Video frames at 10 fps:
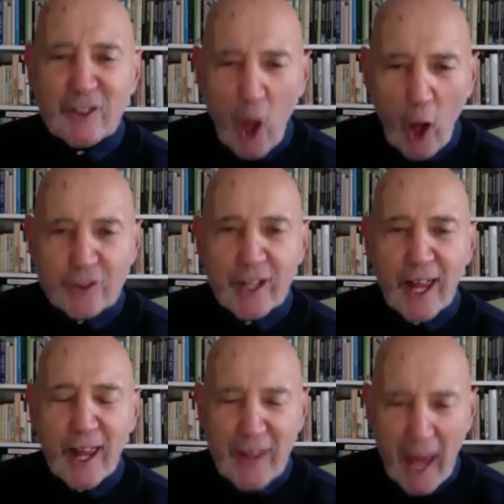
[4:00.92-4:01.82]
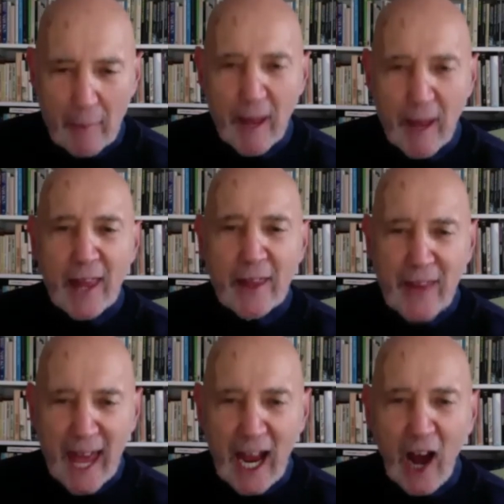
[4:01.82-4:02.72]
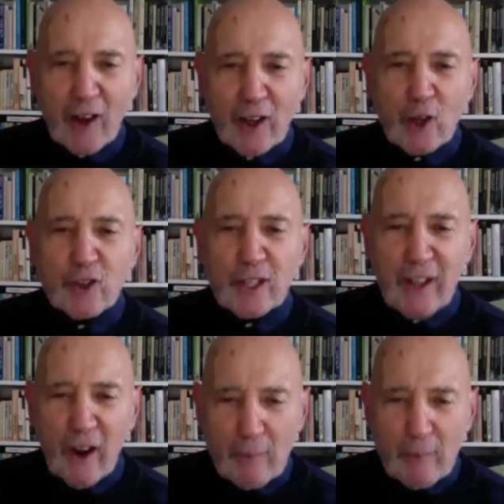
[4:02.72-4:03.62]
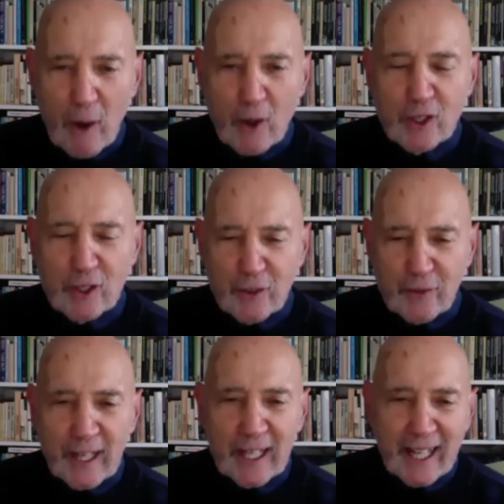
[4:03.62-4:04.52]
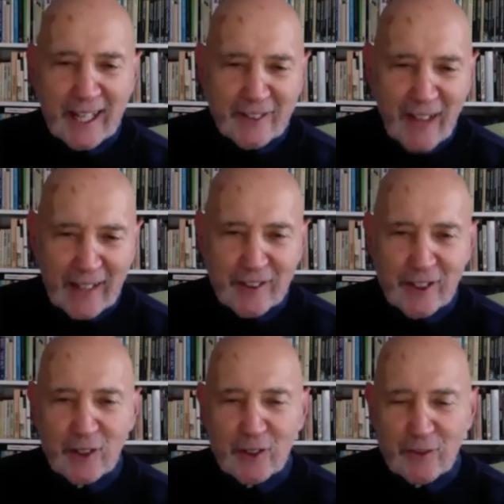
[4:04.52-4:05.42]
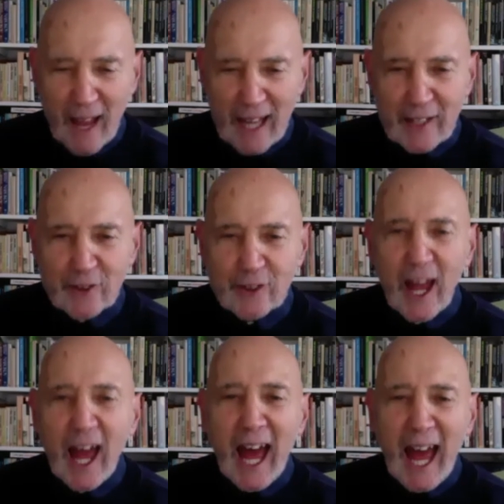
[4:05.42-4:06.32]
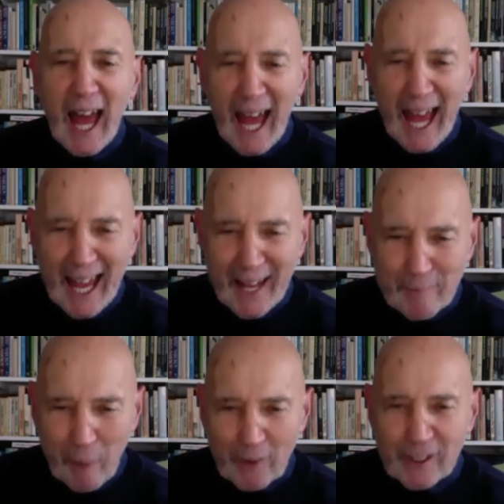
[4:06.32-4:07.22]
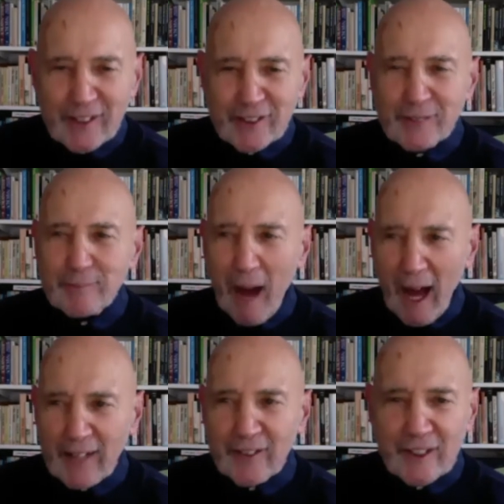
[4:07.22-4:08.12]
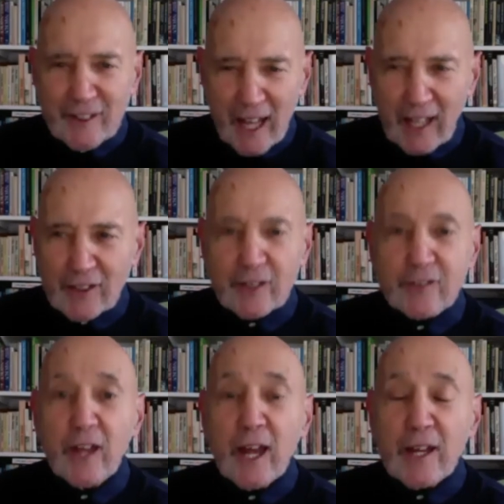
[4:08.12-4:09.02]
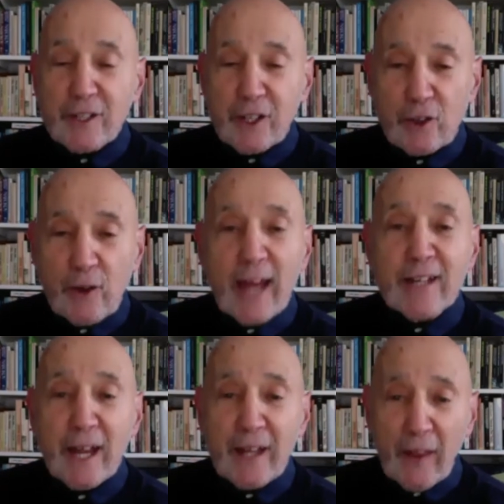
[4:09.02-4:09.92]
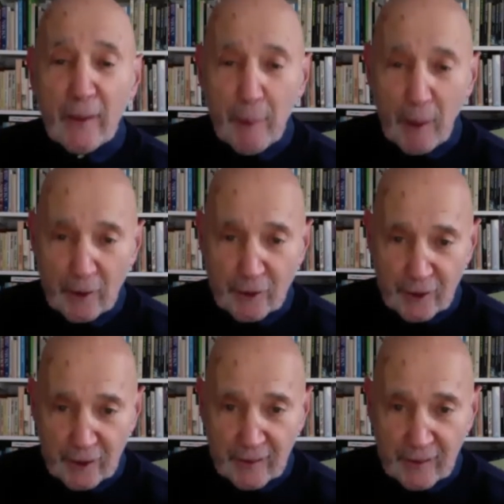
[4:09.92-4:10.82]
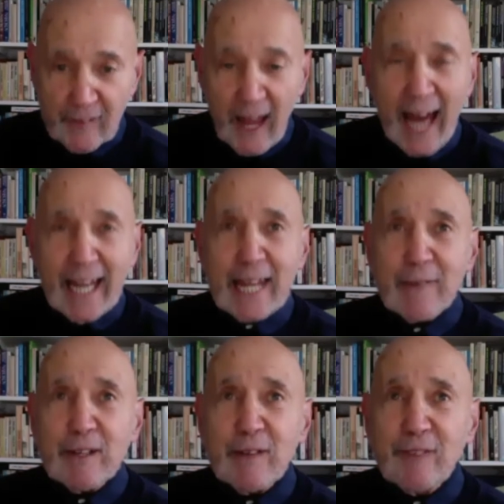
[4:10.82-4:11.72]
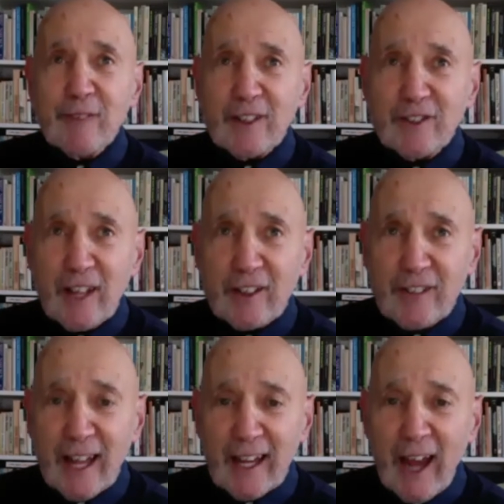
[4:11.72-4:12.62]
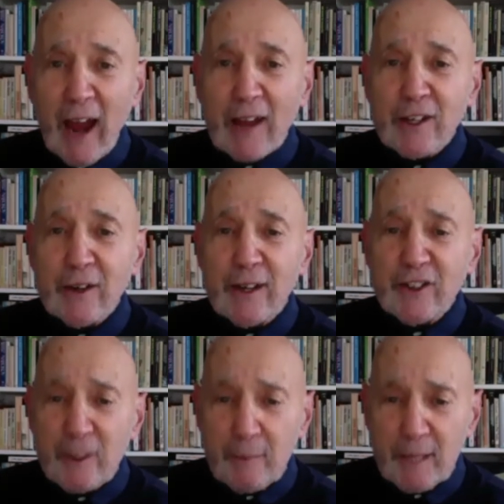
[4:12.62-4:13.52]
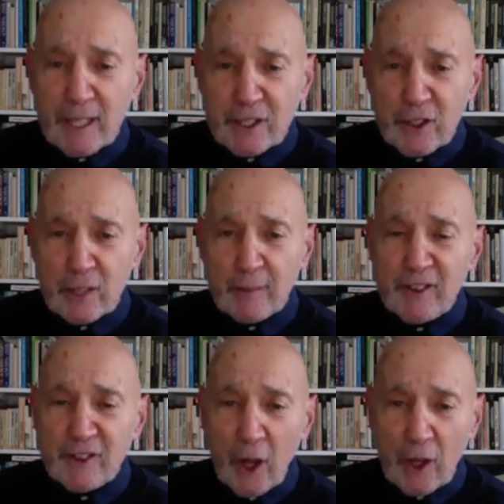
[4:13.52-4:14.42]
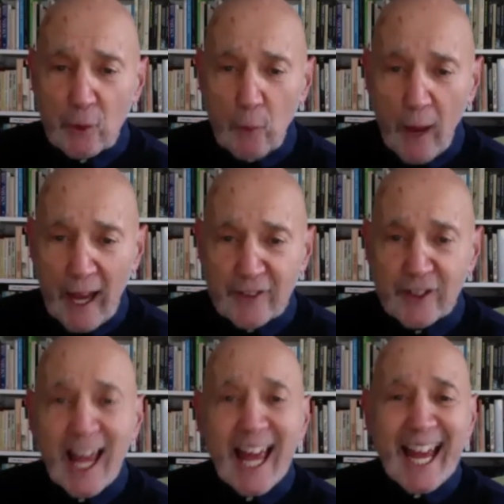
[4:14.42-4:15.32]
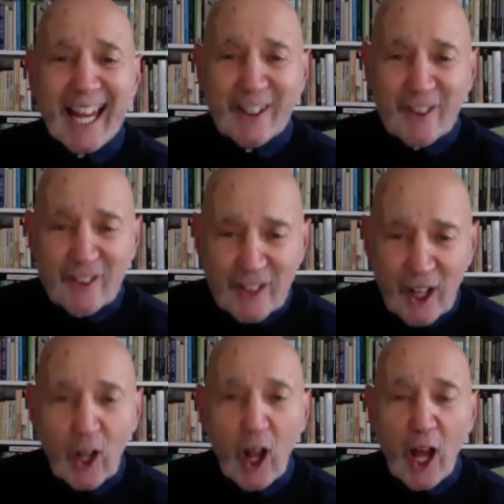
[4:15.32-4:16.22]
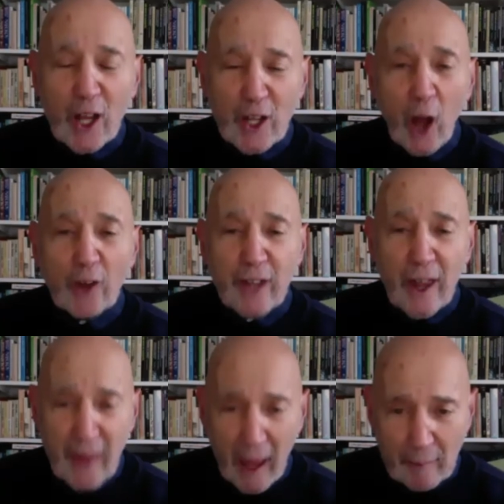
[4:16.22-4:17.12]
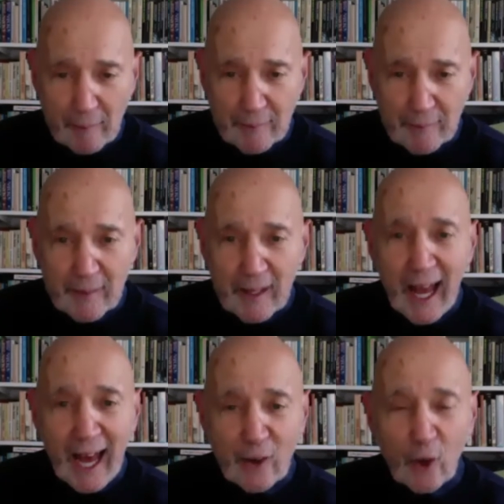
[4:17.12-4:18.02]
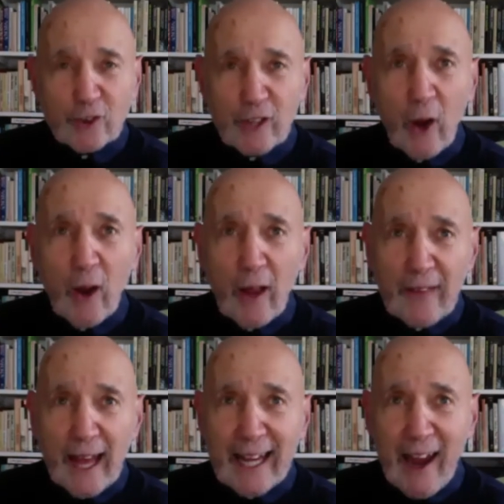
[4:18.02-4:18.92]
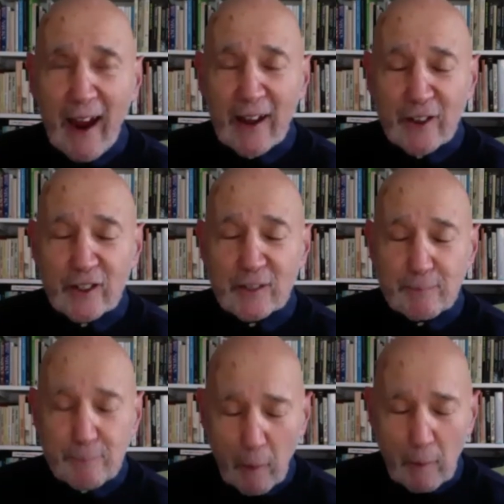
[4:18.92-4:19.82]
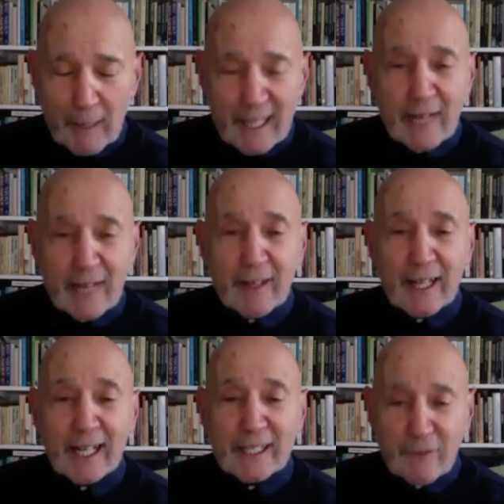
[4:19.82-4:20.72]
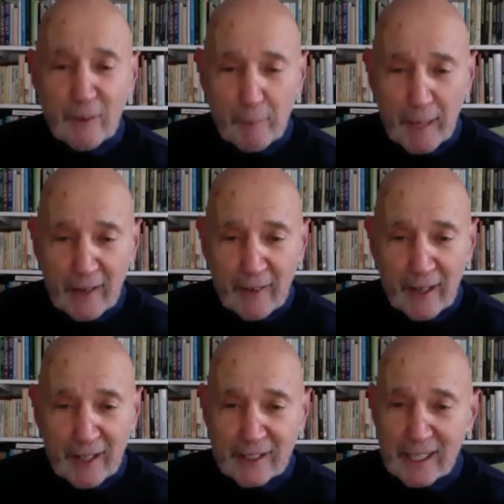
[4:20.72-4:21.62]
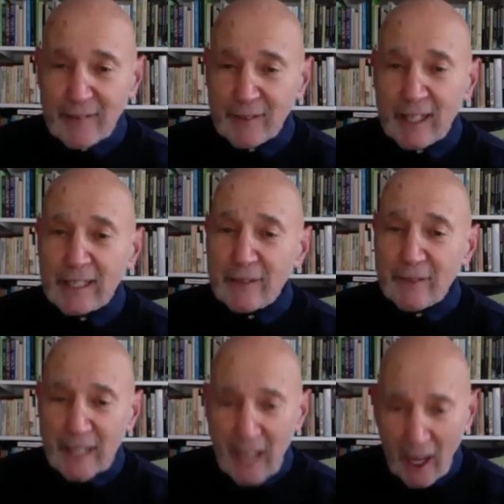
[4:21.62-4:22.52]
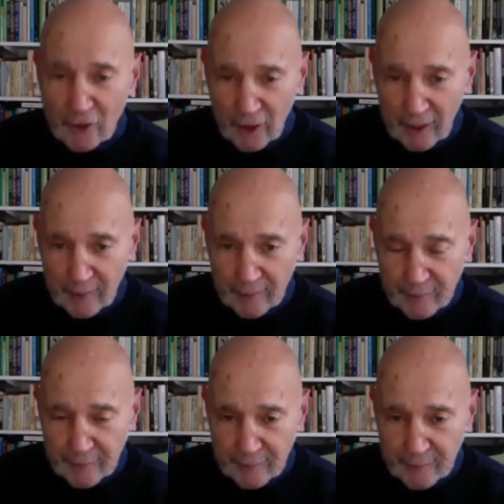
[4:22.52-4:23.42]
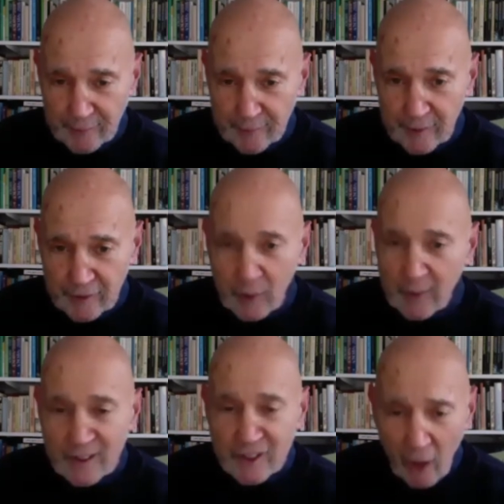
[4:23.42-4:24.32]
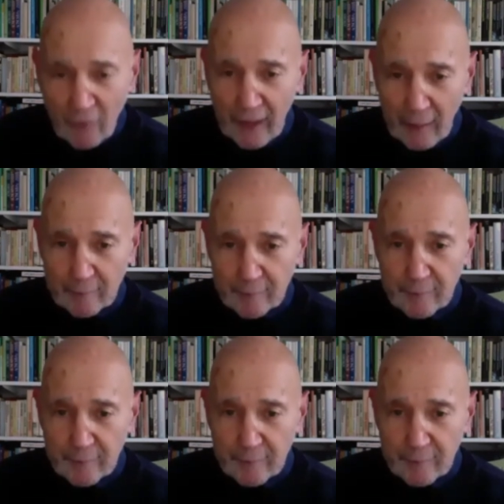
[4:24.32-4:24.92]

not them. They are using their emotions, feelings, attitudes, values, bodies, minds, intelligence to create another person. And even if they sense that character is similar to them in certain ways, it is still not them. And also, that character is probably living in a different period and even in a different country. So it's not them.